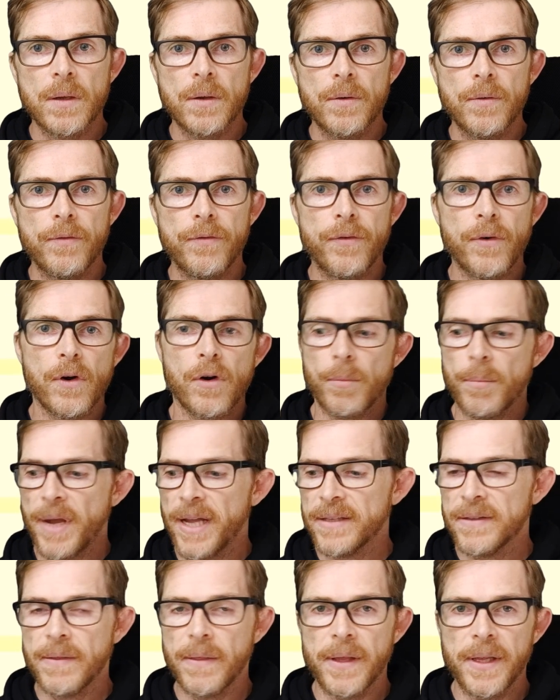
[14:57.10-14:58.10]

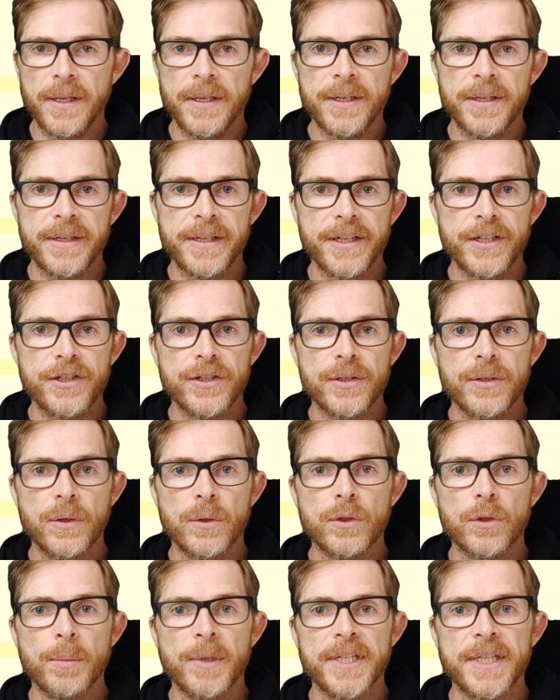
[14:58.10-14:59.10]
format the indentation
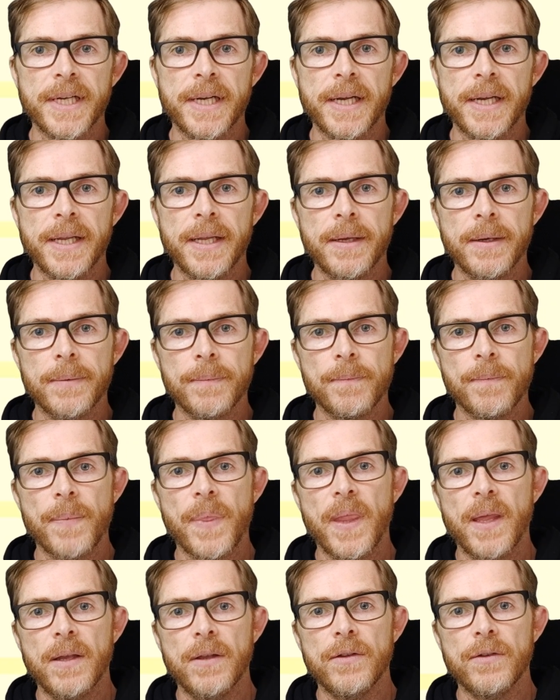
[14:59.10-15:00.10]
automatically.
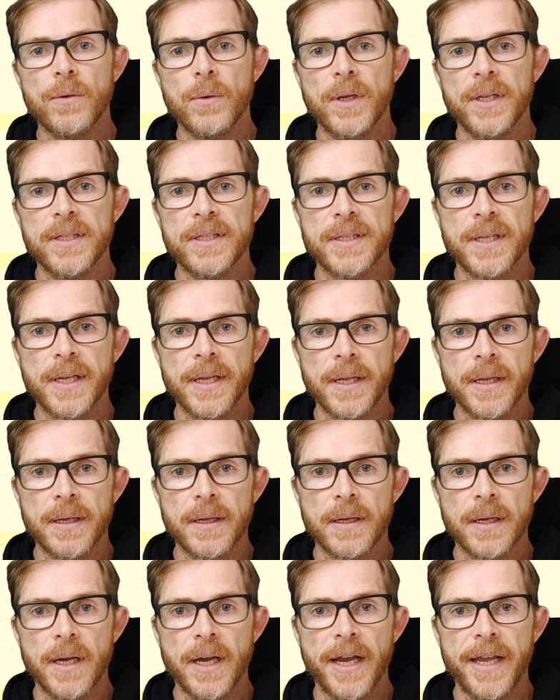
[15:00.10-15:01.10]
So let's say
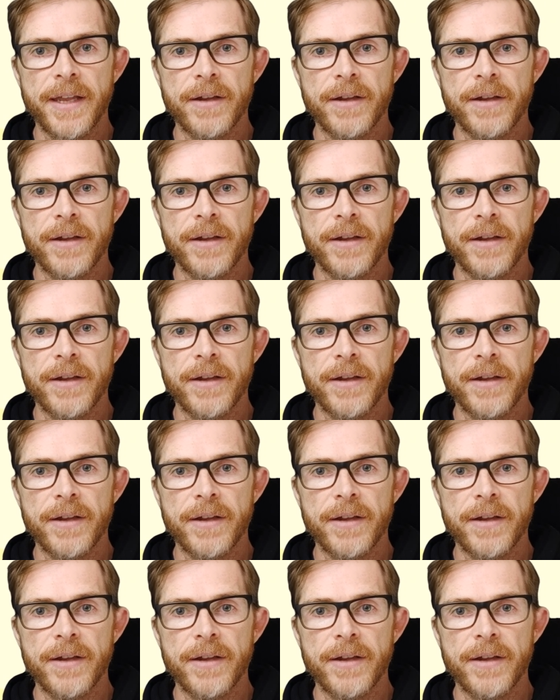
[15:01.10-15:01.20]
I